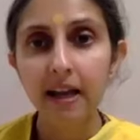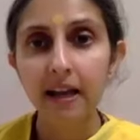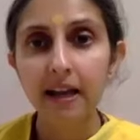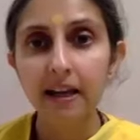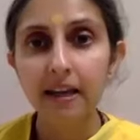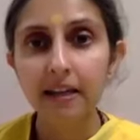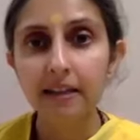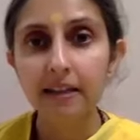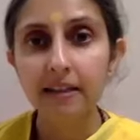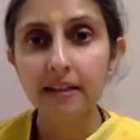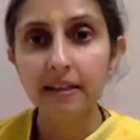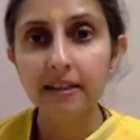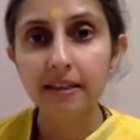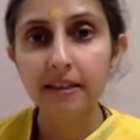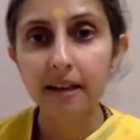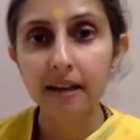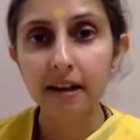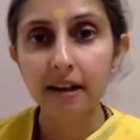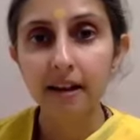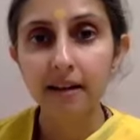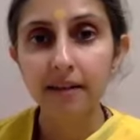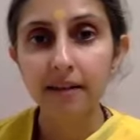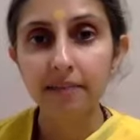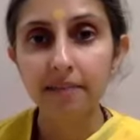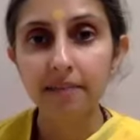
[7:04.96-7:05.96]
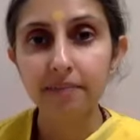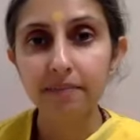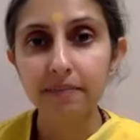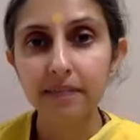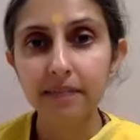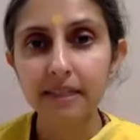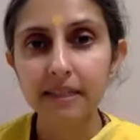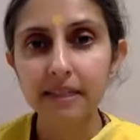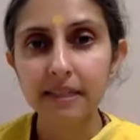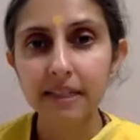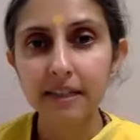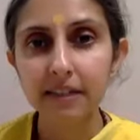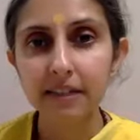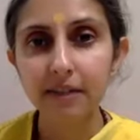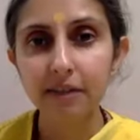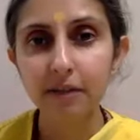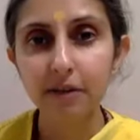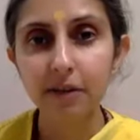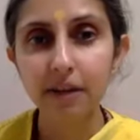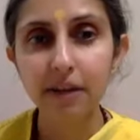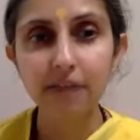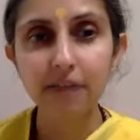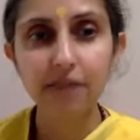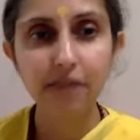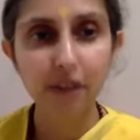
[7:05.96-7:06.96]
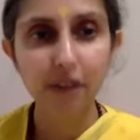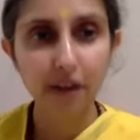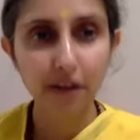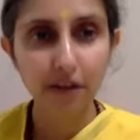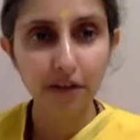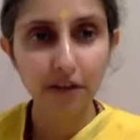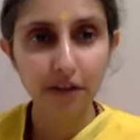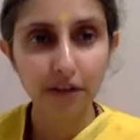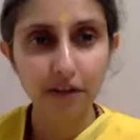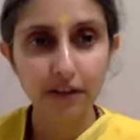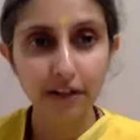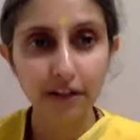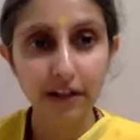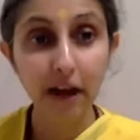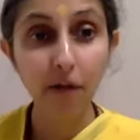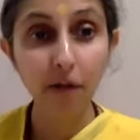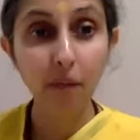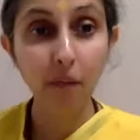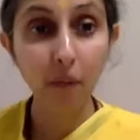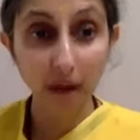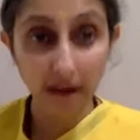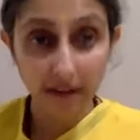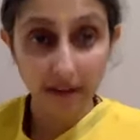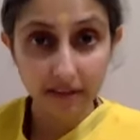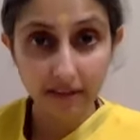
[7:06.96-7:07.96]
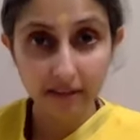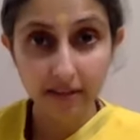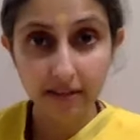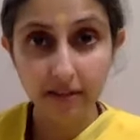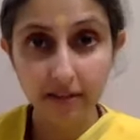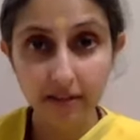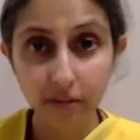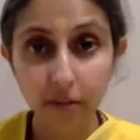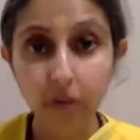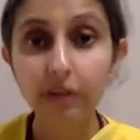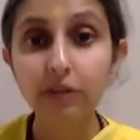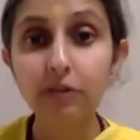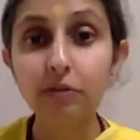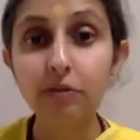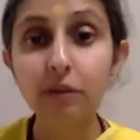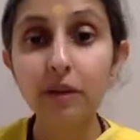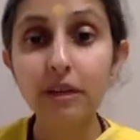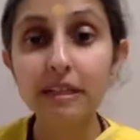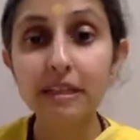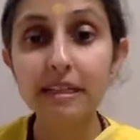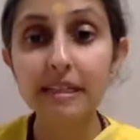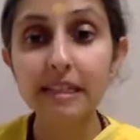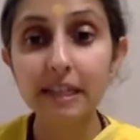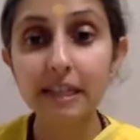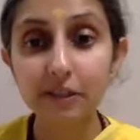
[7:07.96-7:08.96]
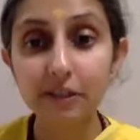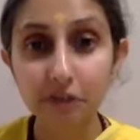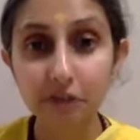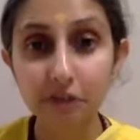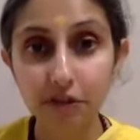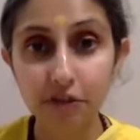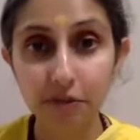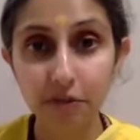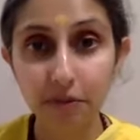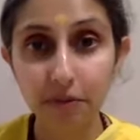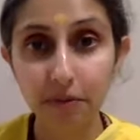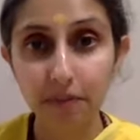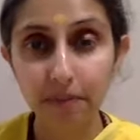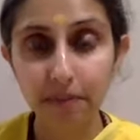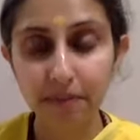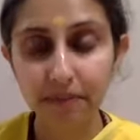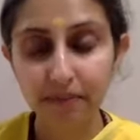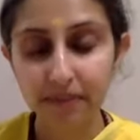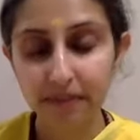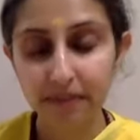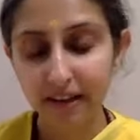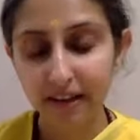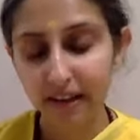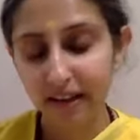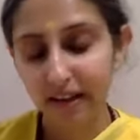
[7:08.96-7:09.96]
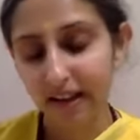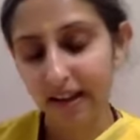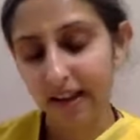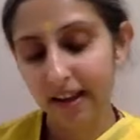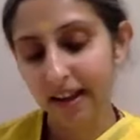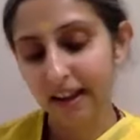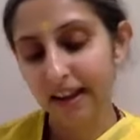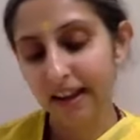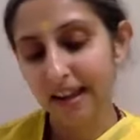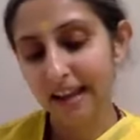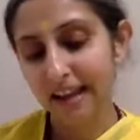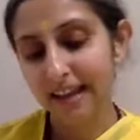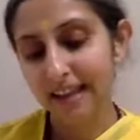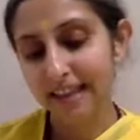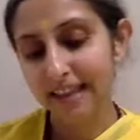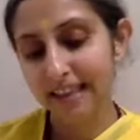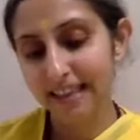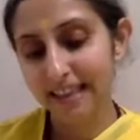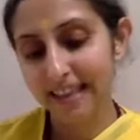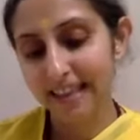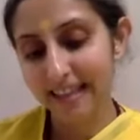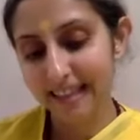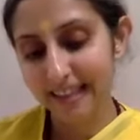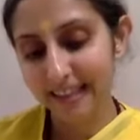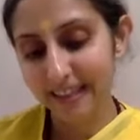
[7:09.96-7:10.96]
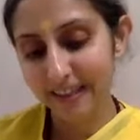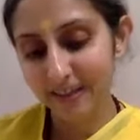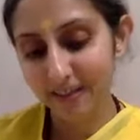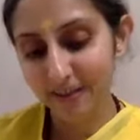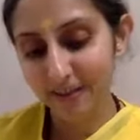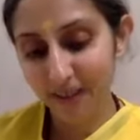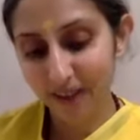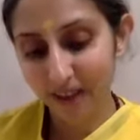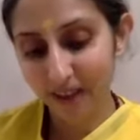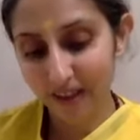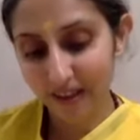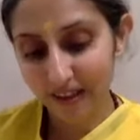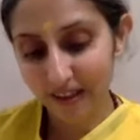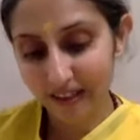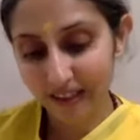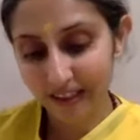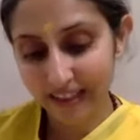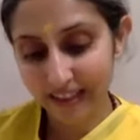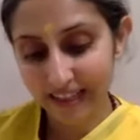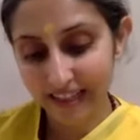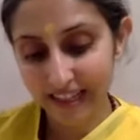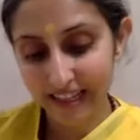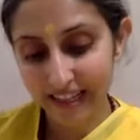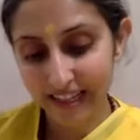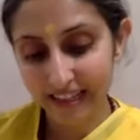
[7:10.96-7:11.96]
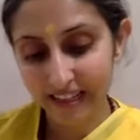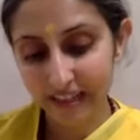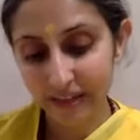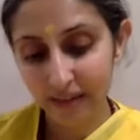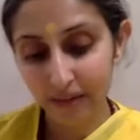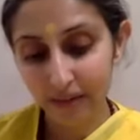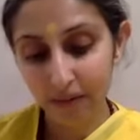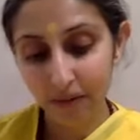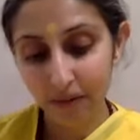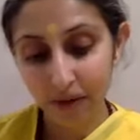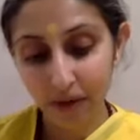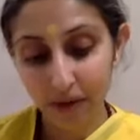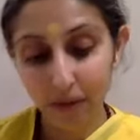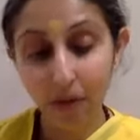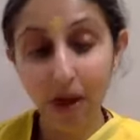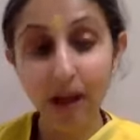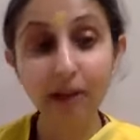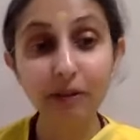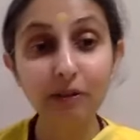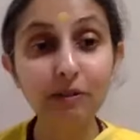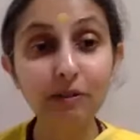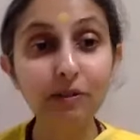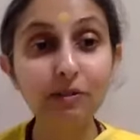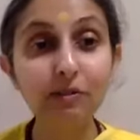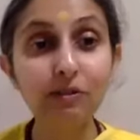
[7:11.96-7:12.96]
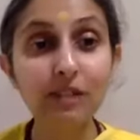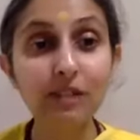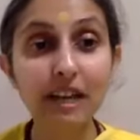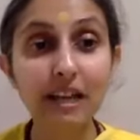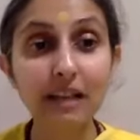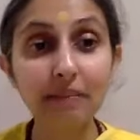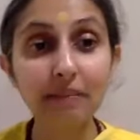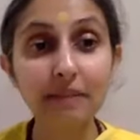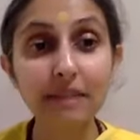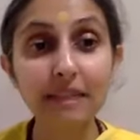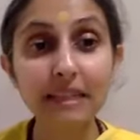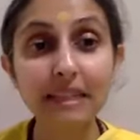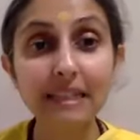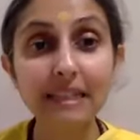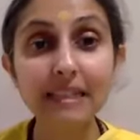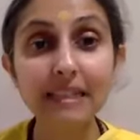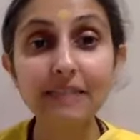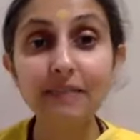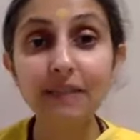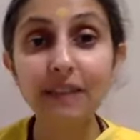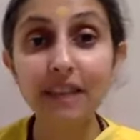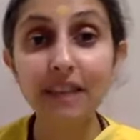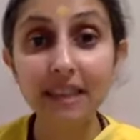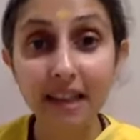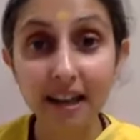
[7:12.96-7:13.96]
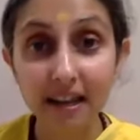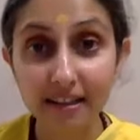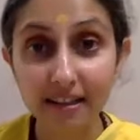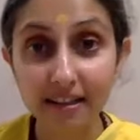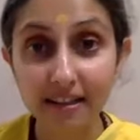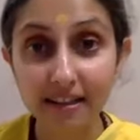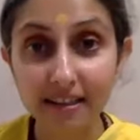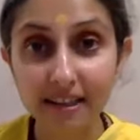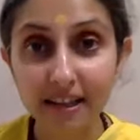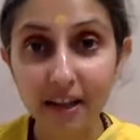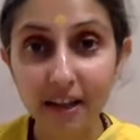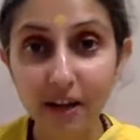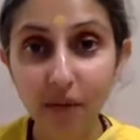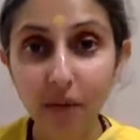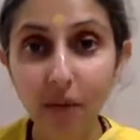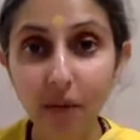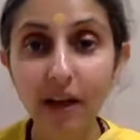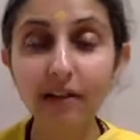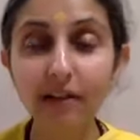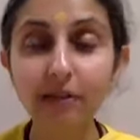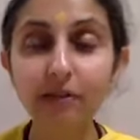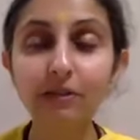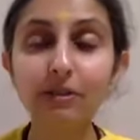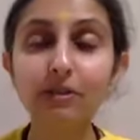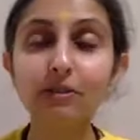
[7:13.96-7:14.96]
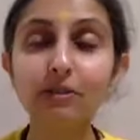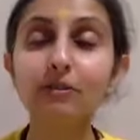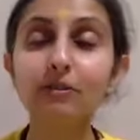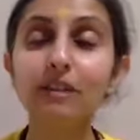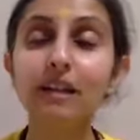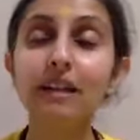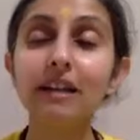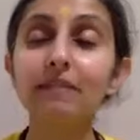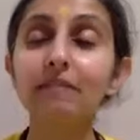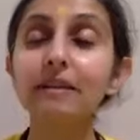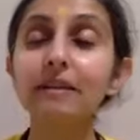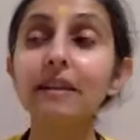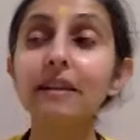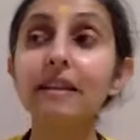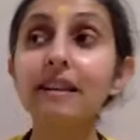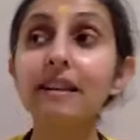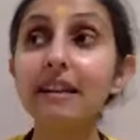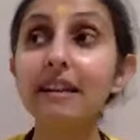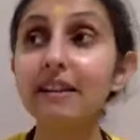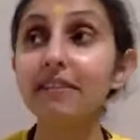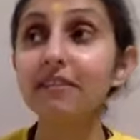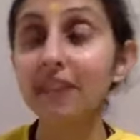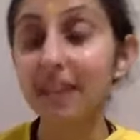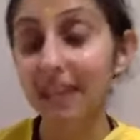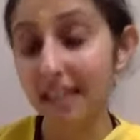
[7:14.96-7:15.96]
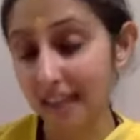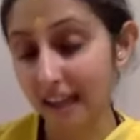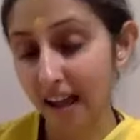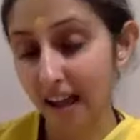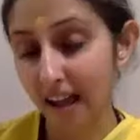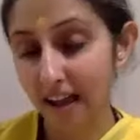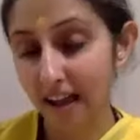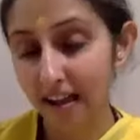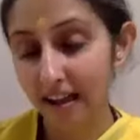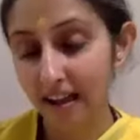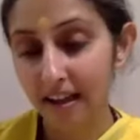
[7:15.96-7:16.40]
and he said, okay, father, now what? What do I say to you? And then the father said, well, why don't you tell me these Vedas? Why don't you tell me Rig Veda,